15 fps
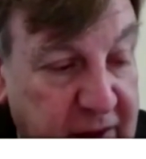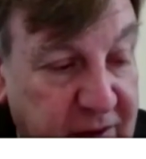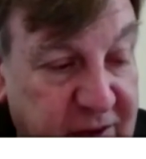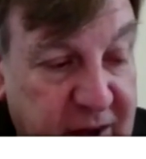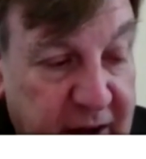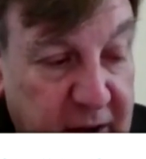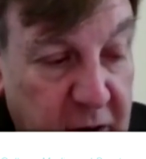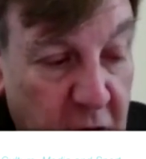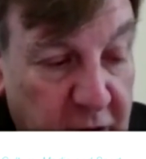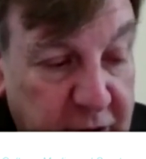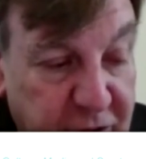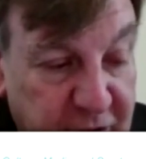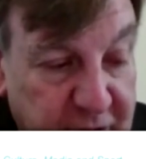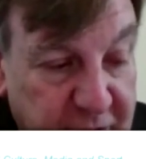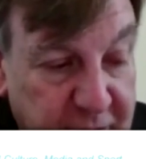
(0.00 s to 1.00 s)
that these
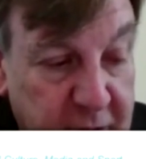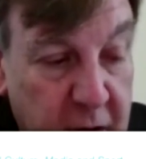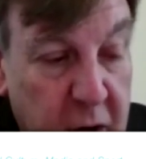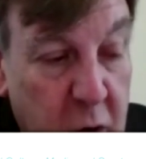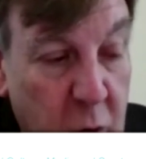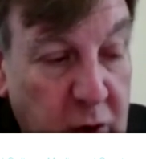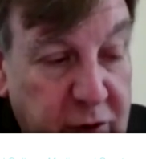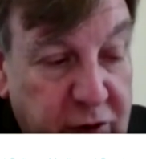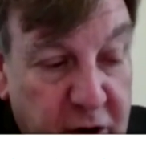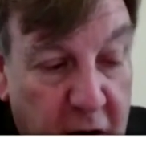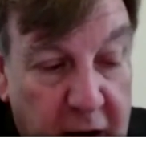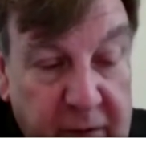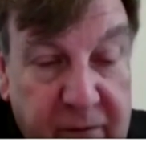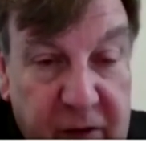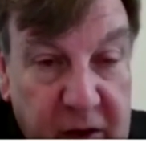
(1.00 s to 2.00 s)
technologies will
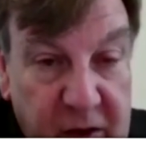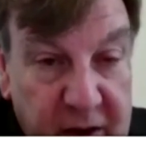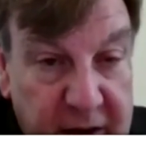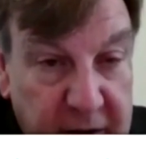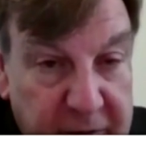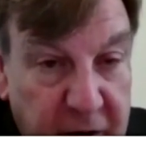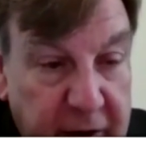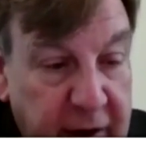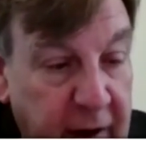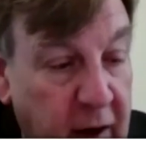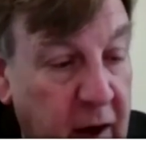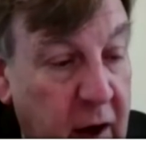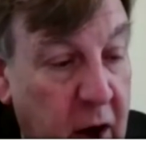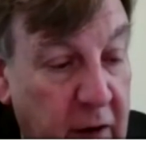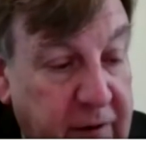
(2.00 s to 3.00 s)
drive the delivery
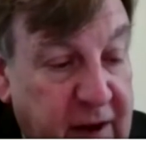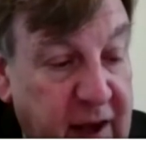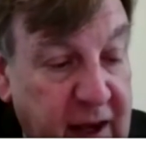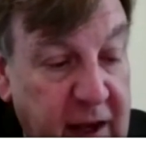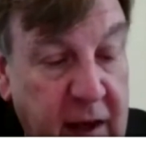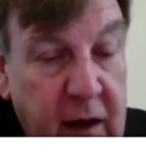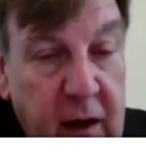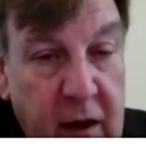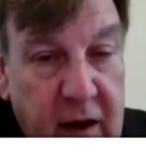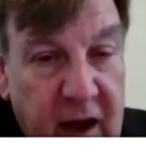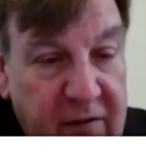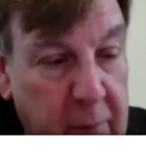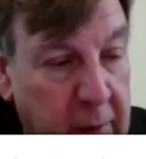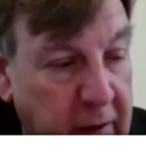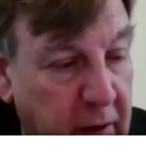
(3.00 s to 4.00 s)
of key
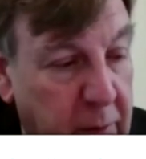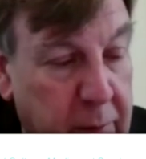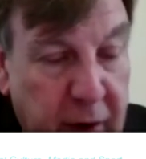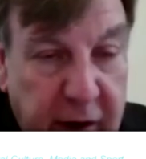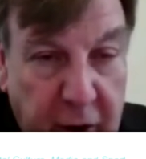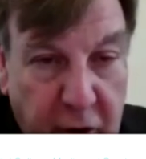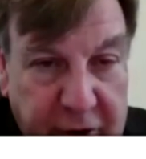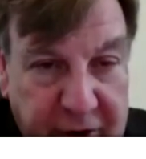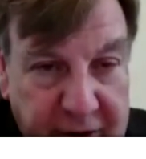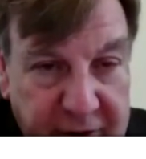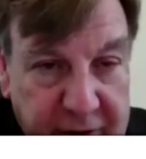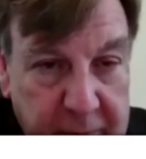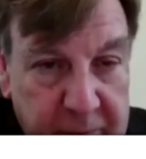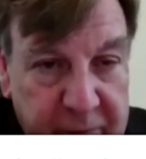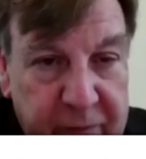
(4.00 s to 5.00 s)
government
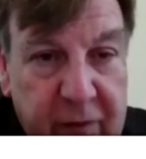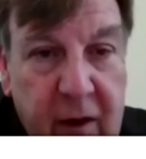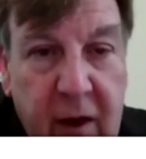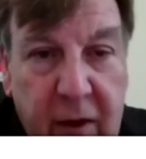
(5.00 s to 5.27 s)
priorities.